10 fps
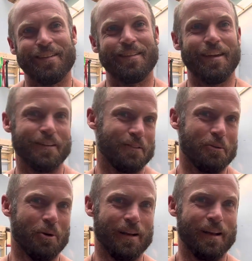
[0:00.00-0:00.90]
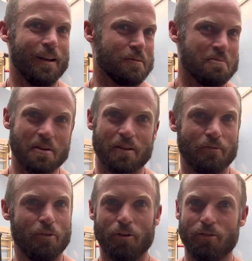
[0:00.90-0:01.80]
then you might end up spending
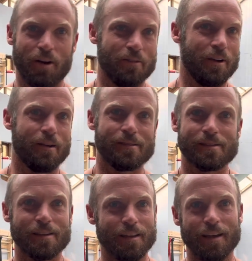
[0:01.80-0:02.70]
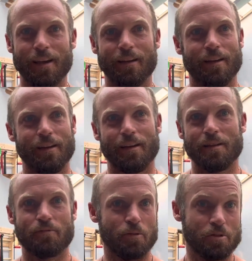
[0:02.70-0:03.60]
4 or 5 hours in
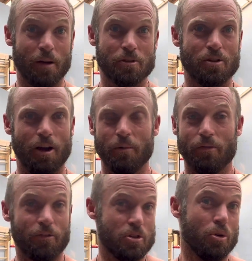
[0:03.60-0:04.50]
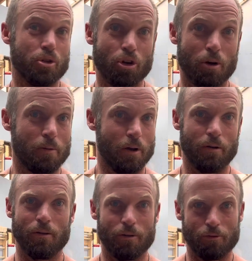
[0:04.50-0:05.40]
there from time to time. If it's your job, I
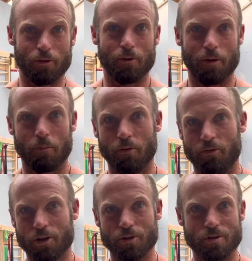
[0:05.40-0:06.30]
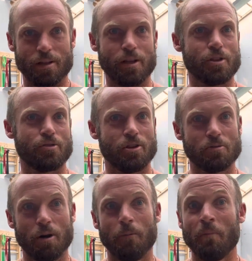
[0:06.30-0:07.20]
know a lot of you are professionals in the industry as
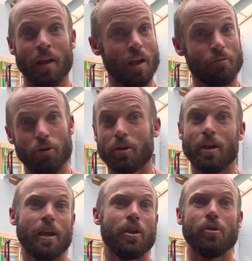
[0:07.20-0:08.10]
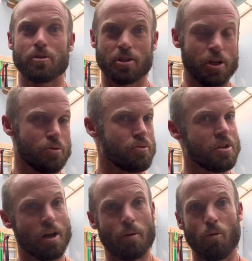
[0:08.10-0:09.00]
well. If you can get your schedule
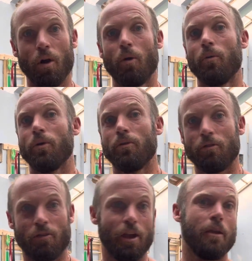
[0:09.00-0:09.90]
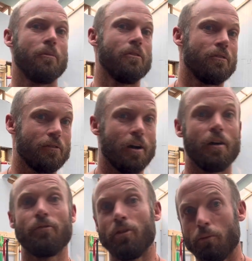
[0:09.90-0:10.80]
set up well with your team and your
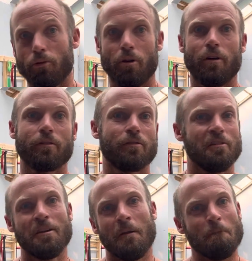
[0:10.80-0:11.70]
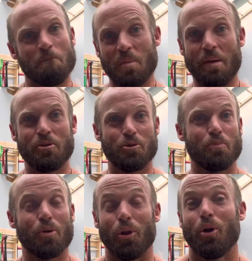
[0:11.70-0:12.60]
staff and your products, maybe you'll
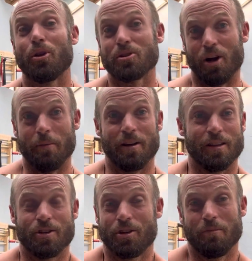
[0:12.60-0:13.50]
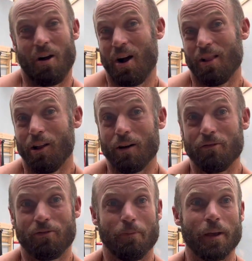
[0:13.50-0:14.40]
put a lot of time in the gym. I
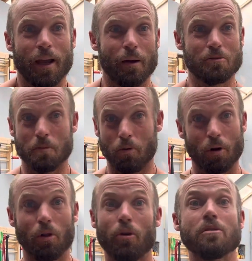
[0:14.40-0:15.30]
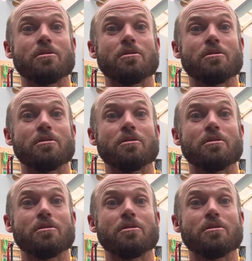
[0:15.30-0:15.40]
love being able to put a lot of